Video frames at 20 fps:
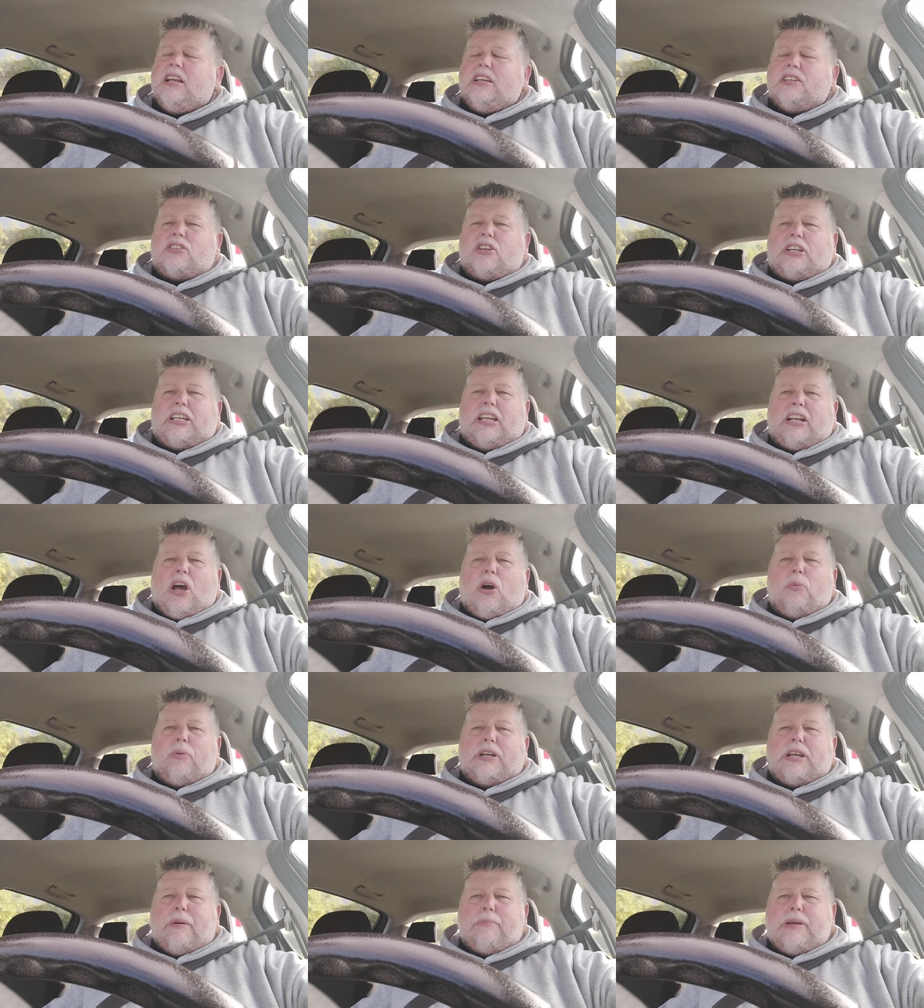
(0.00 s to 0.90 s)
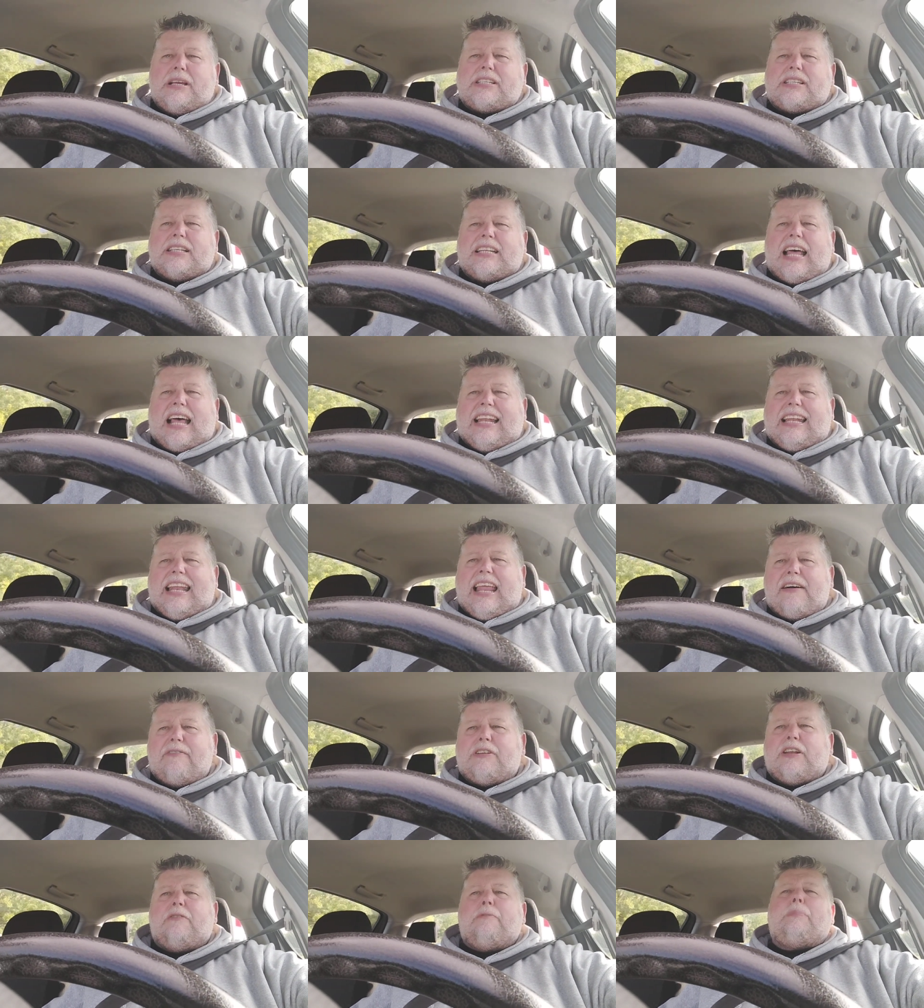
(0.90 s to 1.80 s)
So, you know, when you're missing that
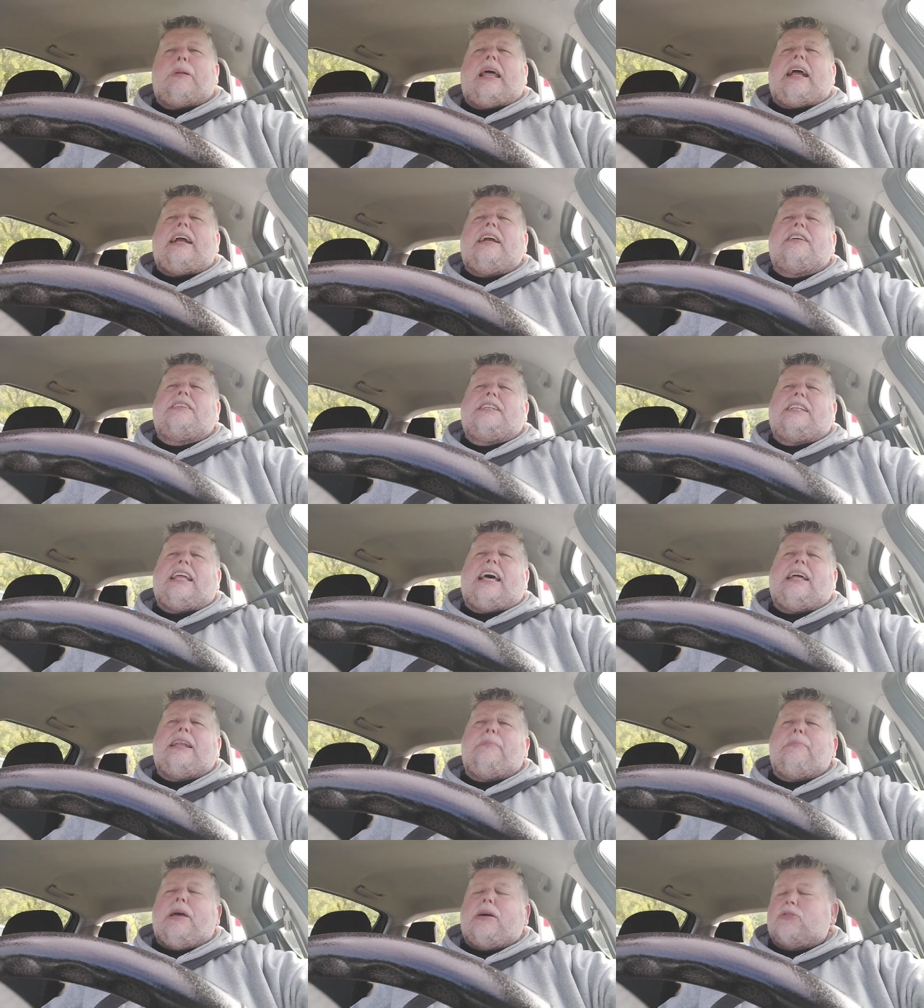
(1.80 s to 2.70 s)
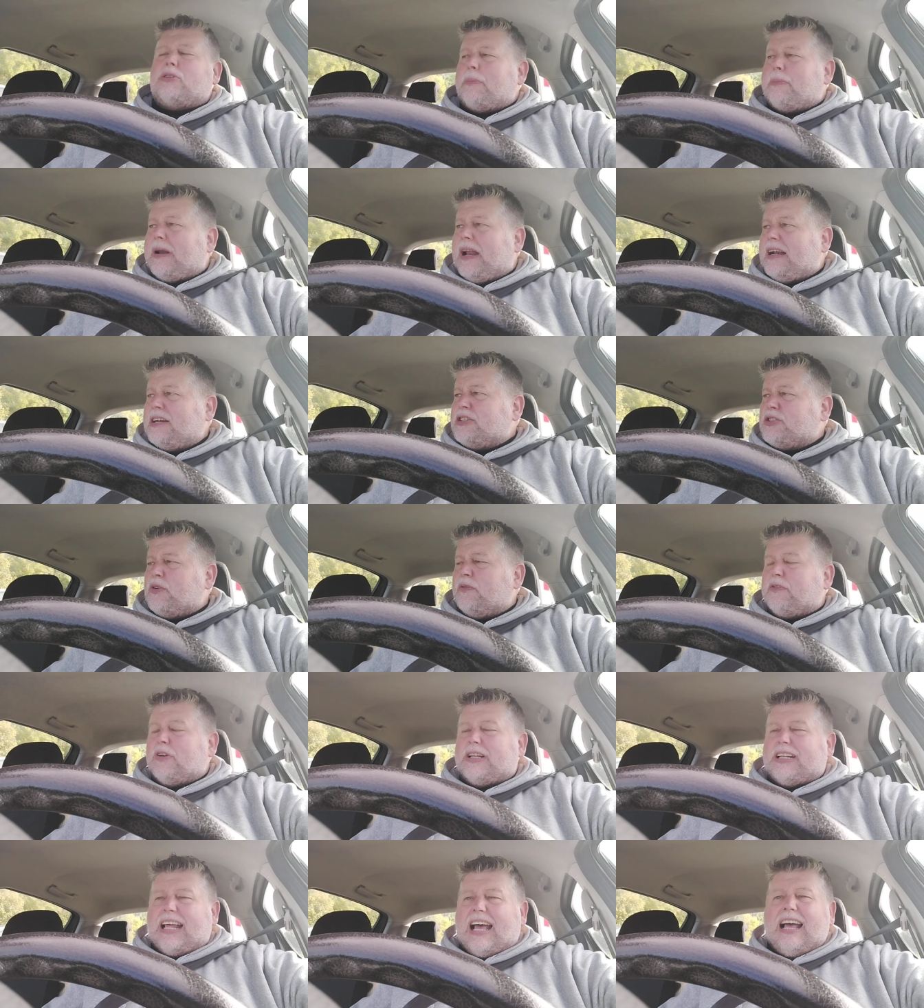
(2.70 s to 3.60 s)
level of players and that amount of players and
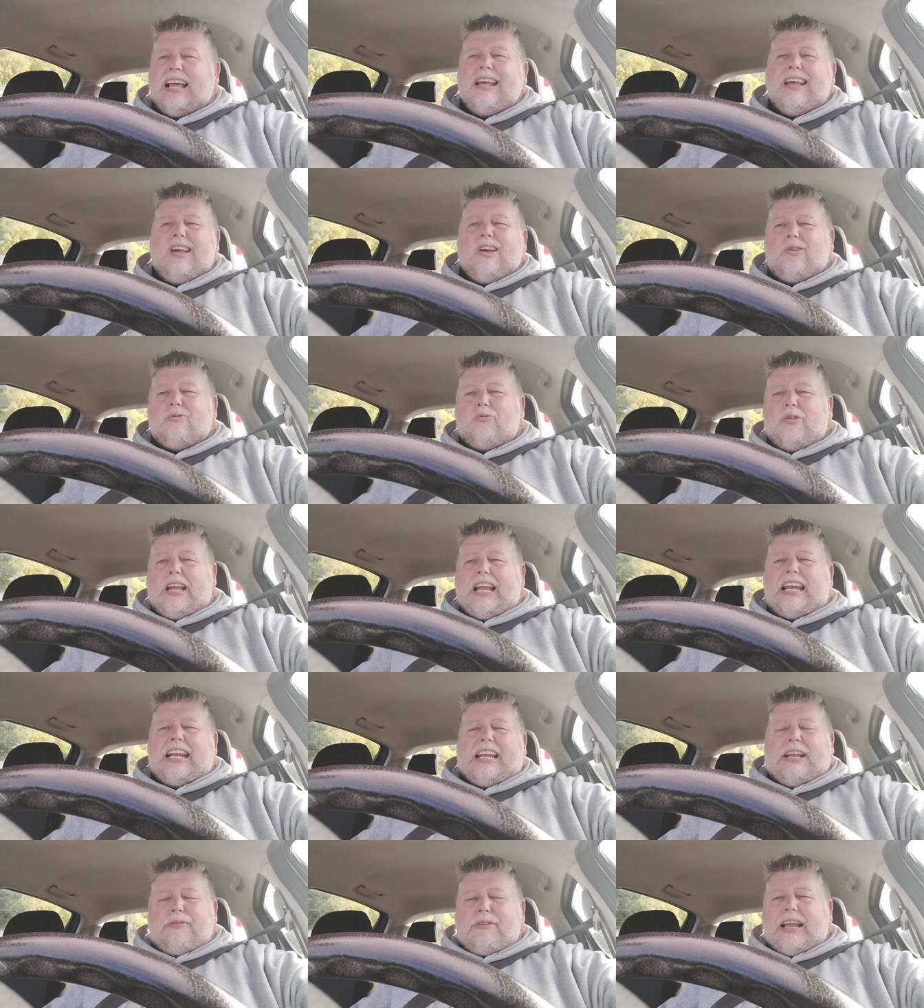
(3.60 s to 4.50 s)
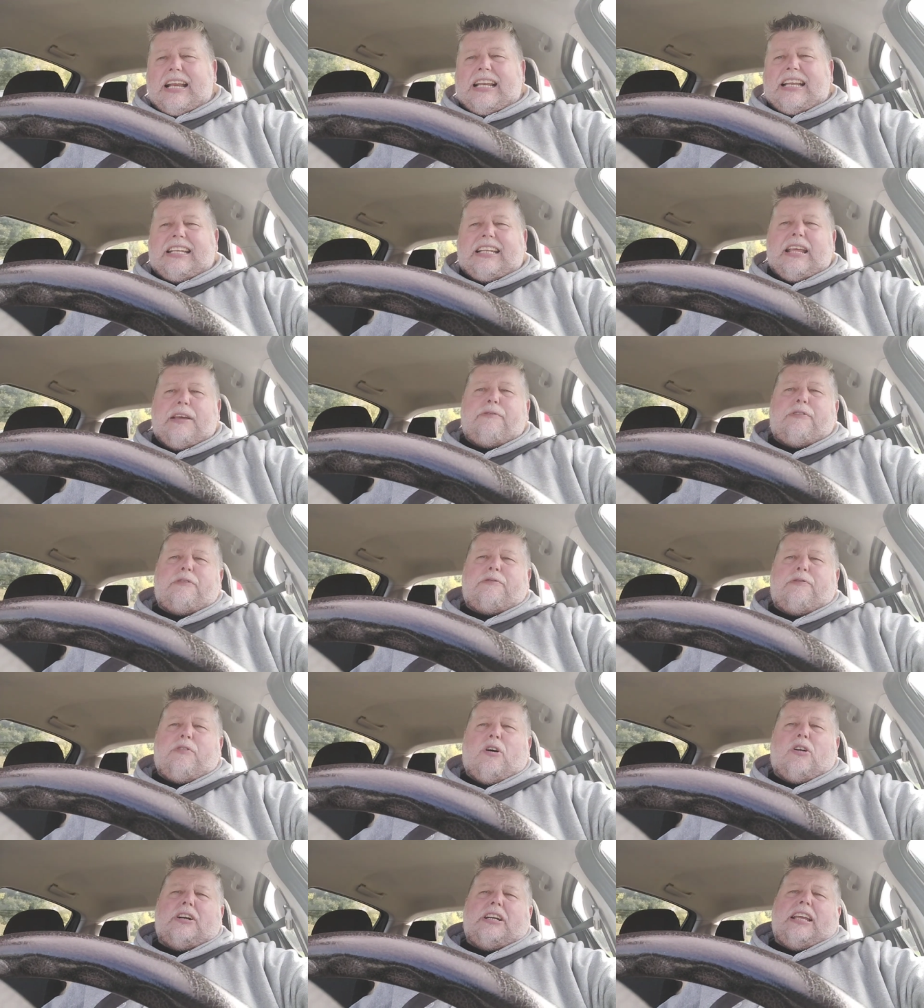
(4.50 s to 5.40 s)
stuff like that, really, really difficult
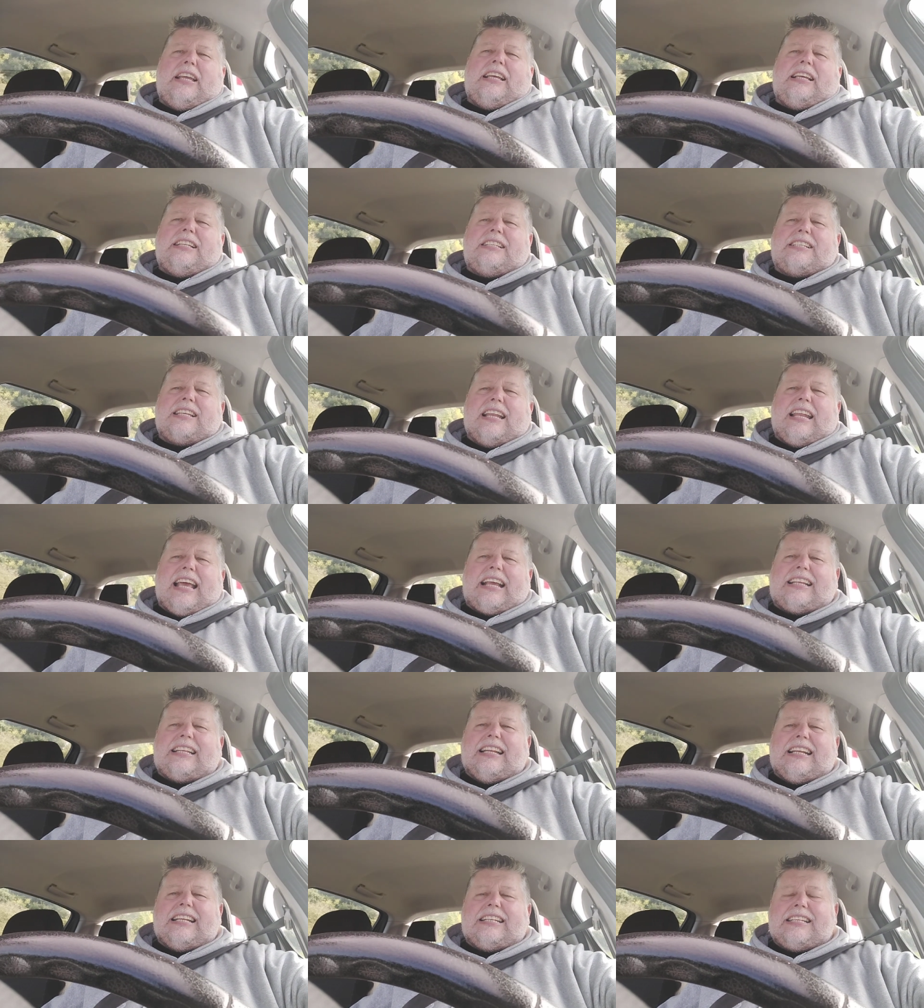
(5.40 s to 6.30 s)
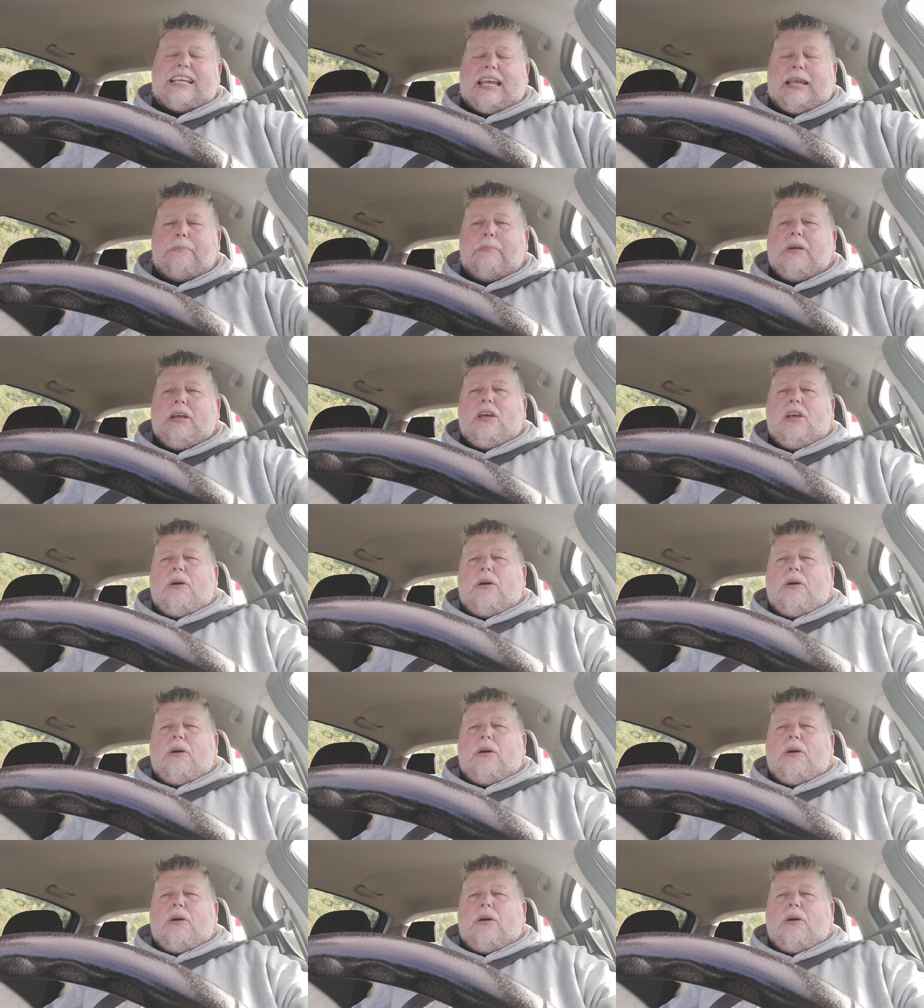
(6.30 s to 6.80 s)
for you in selecting a team.